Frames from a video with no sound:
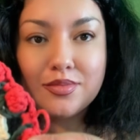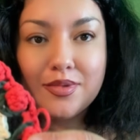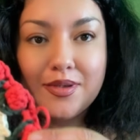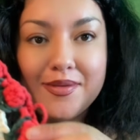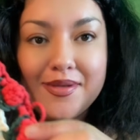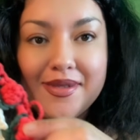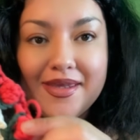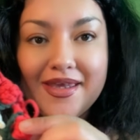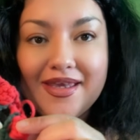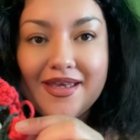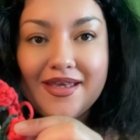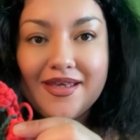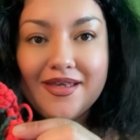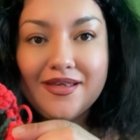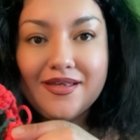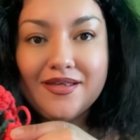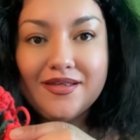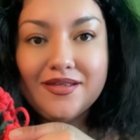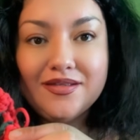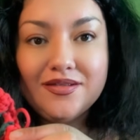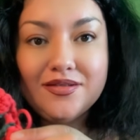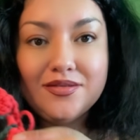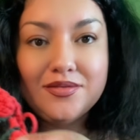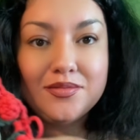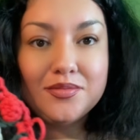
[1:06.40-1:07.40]

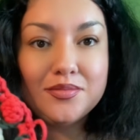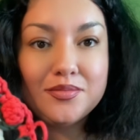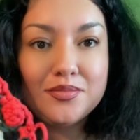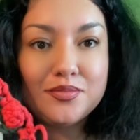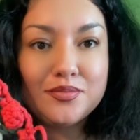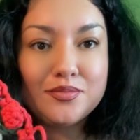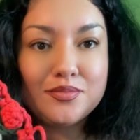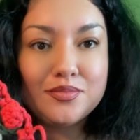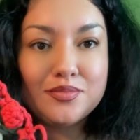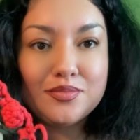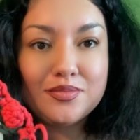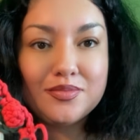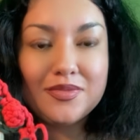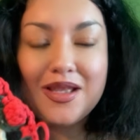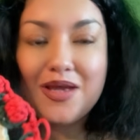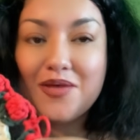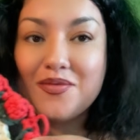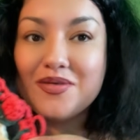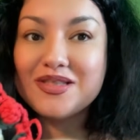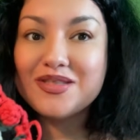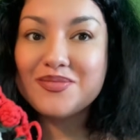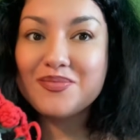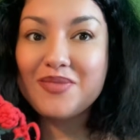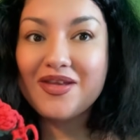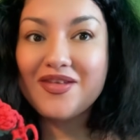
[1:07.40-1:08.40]
Okay, that
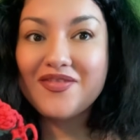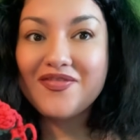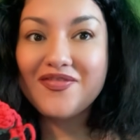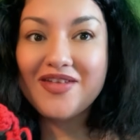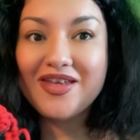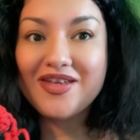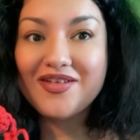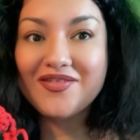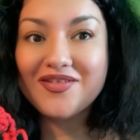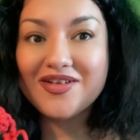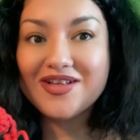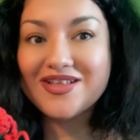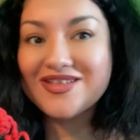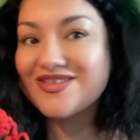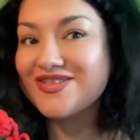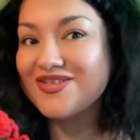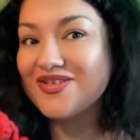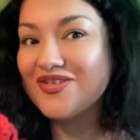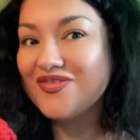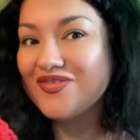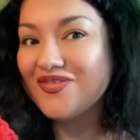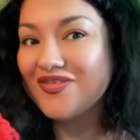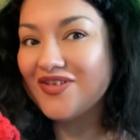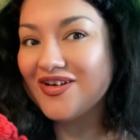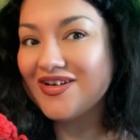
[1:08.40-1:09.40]
one's my favorite so
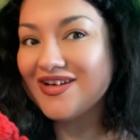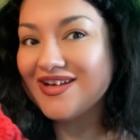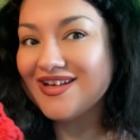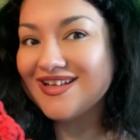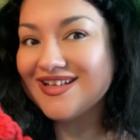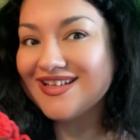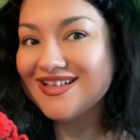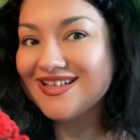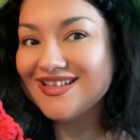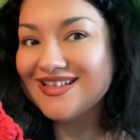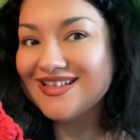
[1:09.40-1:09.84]
far.